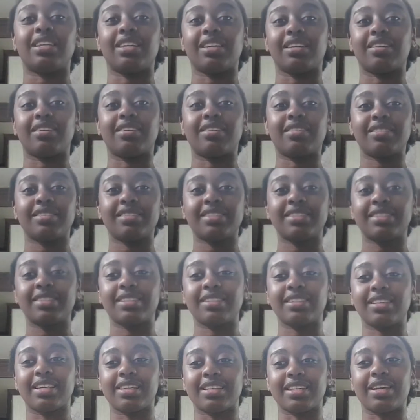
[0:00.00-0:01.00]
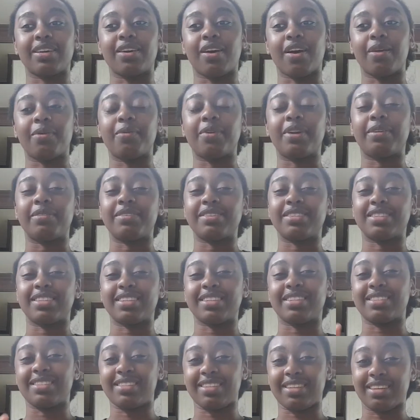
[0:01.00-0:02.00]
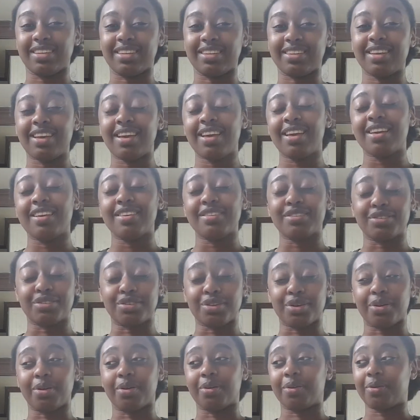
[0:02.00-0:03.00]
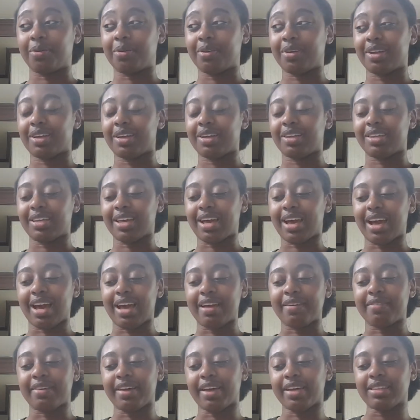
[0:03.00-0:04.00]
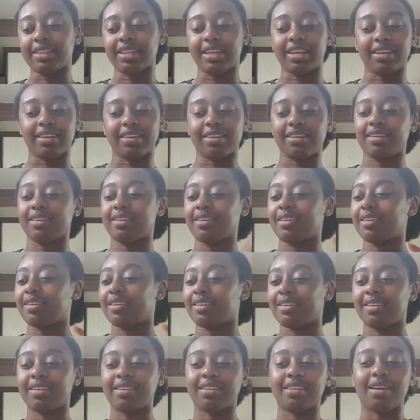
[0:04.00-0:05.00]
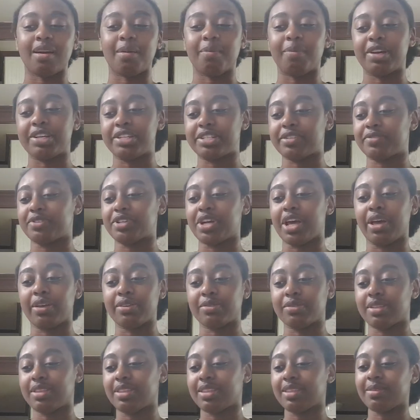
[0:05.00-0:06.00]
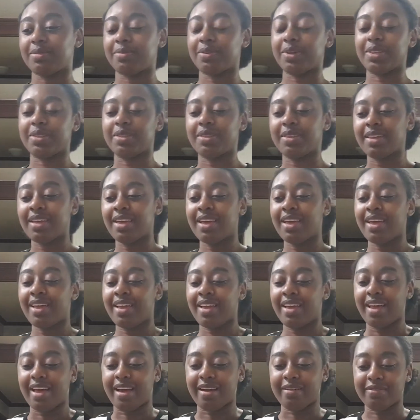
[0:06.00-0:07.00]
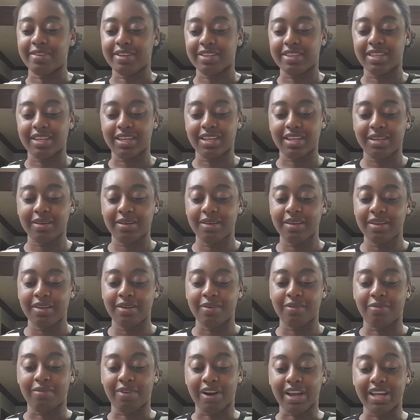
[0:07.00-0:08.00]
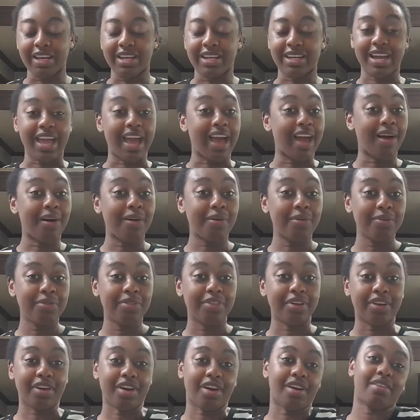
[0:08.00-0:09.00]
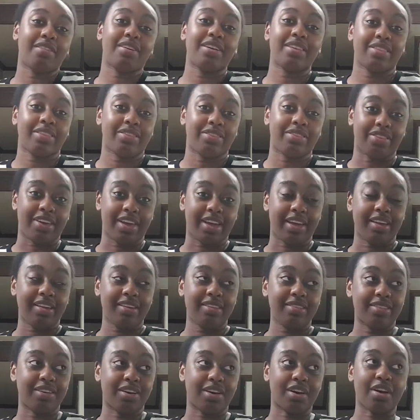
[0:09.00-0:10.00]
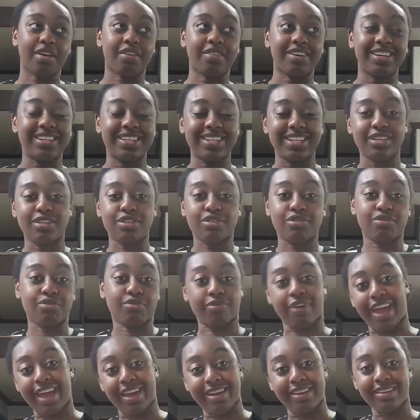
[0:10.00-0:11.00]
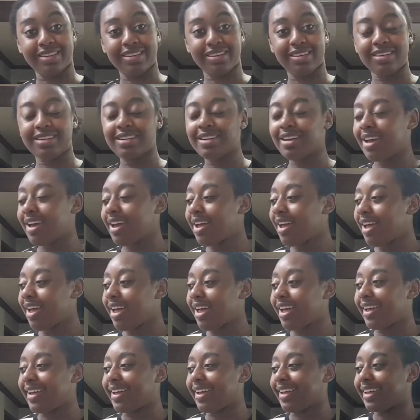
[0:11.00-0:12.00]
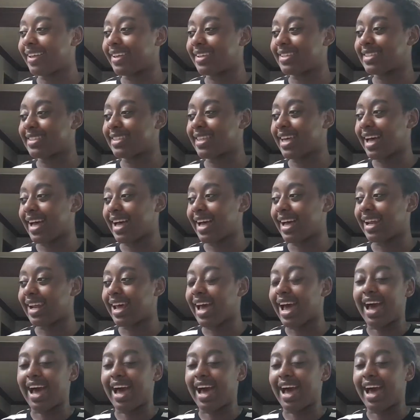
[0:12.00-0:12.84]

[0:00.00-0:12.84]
years because I got it when I was 16. So yeah, I've had like a bunch of trials with, with everything. Right now, the current thing, the current trend is that